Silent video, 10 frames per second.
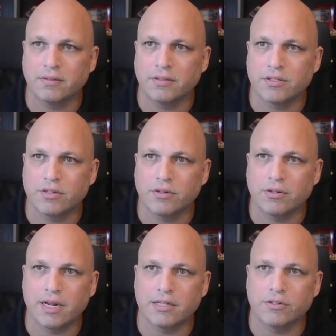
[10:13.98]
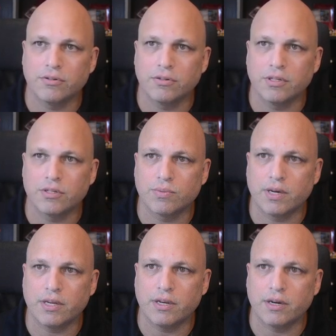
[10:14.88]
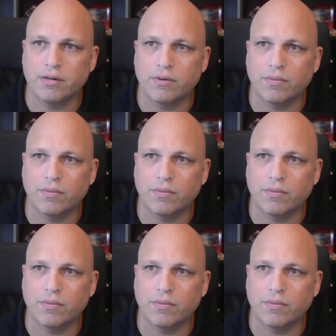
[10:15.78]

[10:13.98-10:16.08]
So let's do this one here,